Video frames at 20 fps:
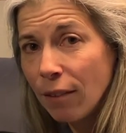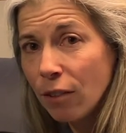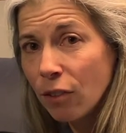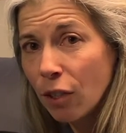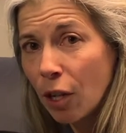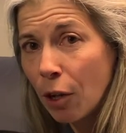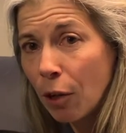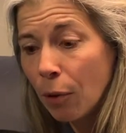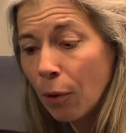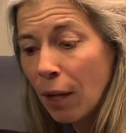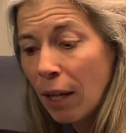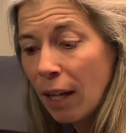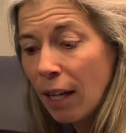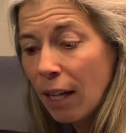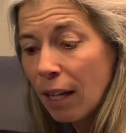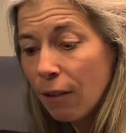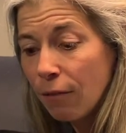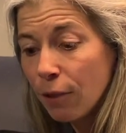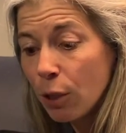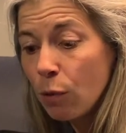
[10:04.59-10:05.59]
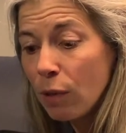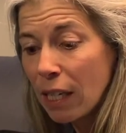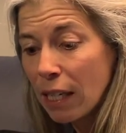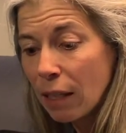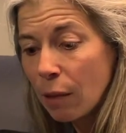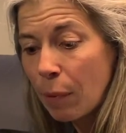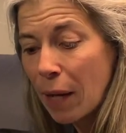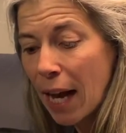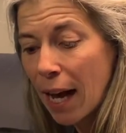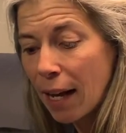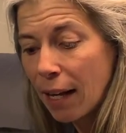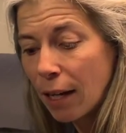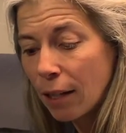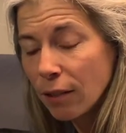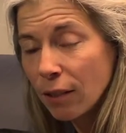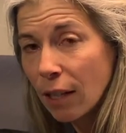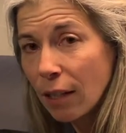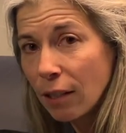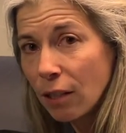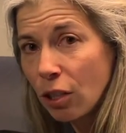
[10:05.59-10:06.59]
So if you need a pad, I'll
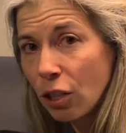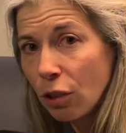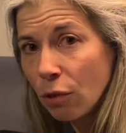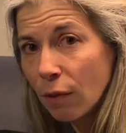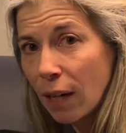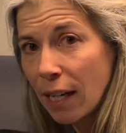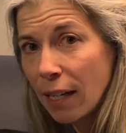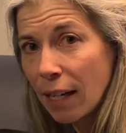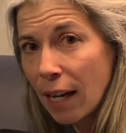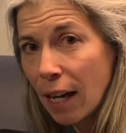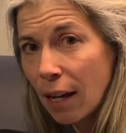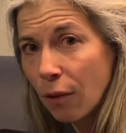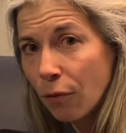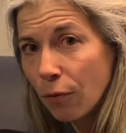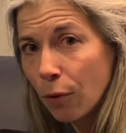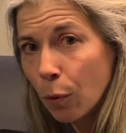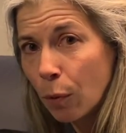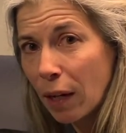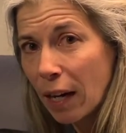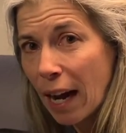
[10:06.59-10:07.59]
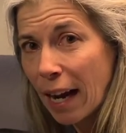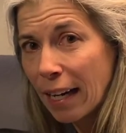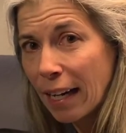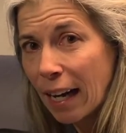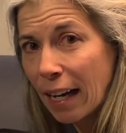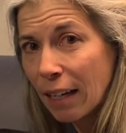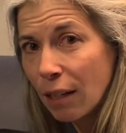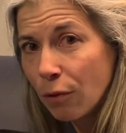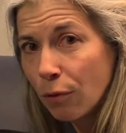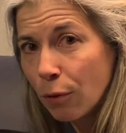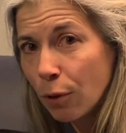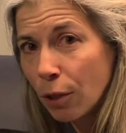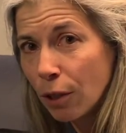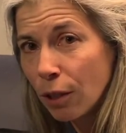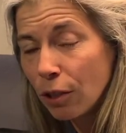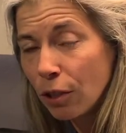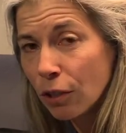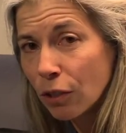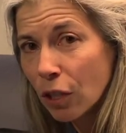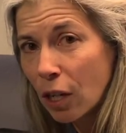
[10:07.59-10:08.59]
sell it to you right now for what I got it for.
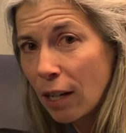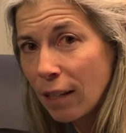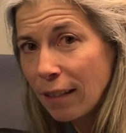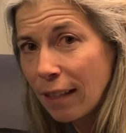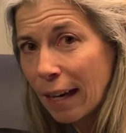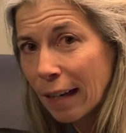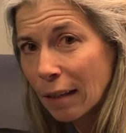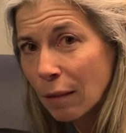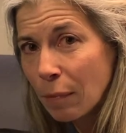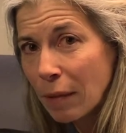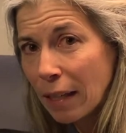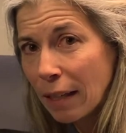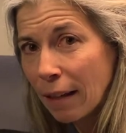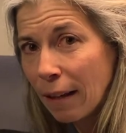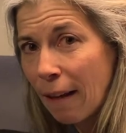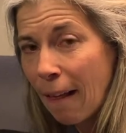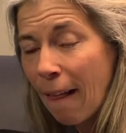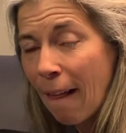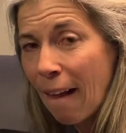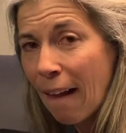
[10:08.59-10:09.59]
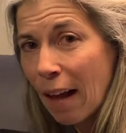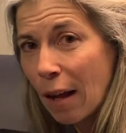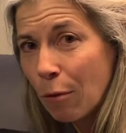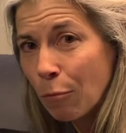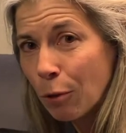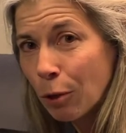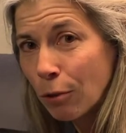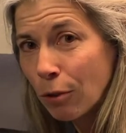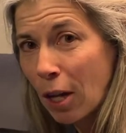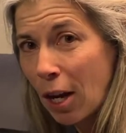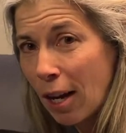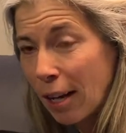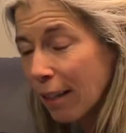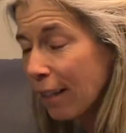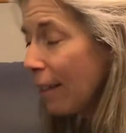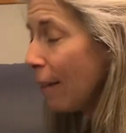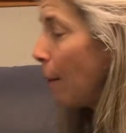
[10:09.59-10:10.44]
Just contact me and we'll talk.